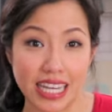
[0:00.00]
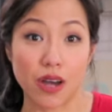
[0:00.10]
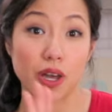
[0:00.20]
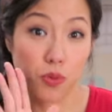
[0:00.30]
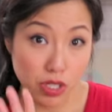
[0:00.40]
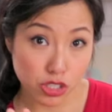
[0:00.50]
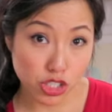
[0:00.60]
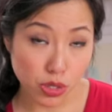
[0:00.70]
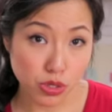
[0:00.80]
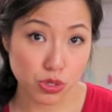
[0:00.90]
Now, I wanna
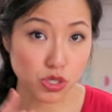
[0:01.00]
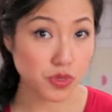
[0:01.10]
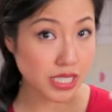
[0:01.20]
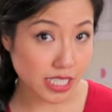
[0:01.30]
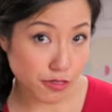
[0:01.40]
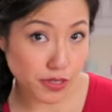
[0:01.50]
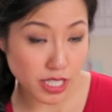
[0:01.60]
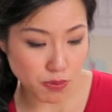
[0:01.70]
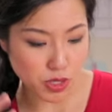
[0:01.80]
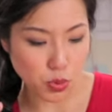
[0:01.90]
show you sort of the
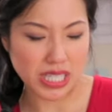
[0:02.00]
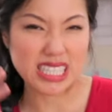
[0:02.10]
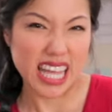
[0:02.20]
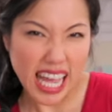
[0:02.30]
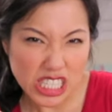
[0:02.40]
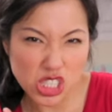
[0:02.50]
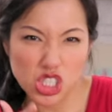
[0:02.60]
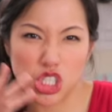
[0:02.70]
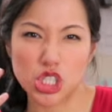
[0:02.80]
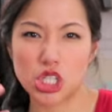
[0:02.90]
difference between
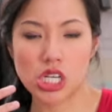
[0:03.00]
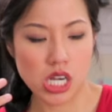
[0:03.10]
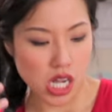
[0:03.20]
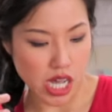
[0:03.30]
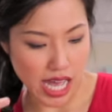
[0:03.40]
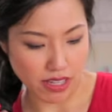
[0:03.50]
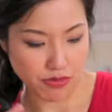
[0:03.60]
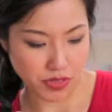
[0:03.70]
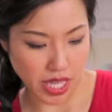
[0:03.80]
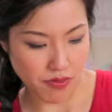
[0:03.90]
texture and
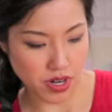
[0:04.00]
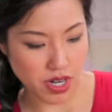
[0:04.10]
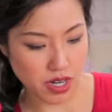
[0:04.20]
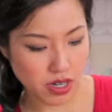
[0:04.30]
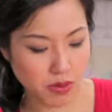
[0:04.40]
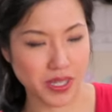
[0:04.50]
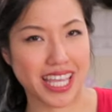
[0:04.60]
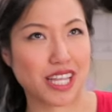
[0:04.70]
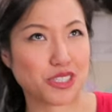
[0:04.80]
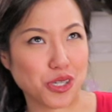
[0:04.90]
flavor. Well, I
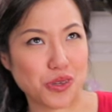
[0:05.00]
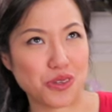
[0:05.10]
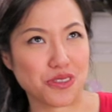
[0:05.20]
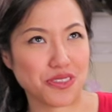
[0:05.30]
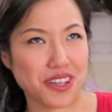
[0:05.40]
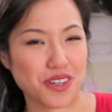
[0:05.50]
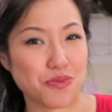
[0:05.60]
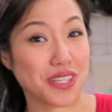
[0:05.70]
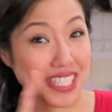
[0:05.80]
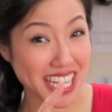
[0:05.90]
can't show you the flavor,
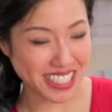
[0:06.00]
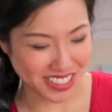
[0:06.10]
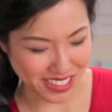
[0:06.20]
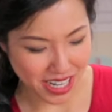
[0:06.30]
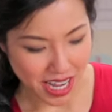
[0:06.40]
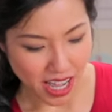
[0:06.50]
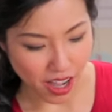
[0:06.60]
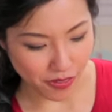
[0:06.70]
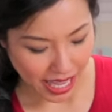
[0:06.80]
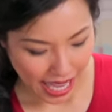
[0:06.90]
but the texture
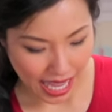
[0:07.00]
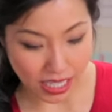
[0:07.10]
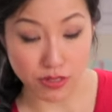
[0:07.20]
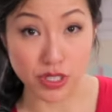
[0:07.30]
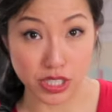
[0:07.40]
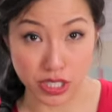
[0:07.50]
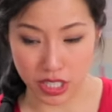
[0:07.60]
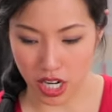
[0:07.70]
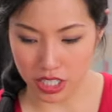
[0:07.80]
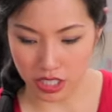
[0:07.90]
of canned versus
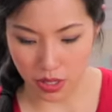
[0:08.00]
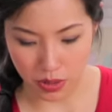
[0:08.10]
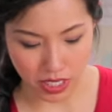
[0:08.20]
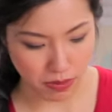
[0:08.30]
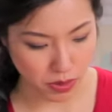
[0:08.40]
carton coconut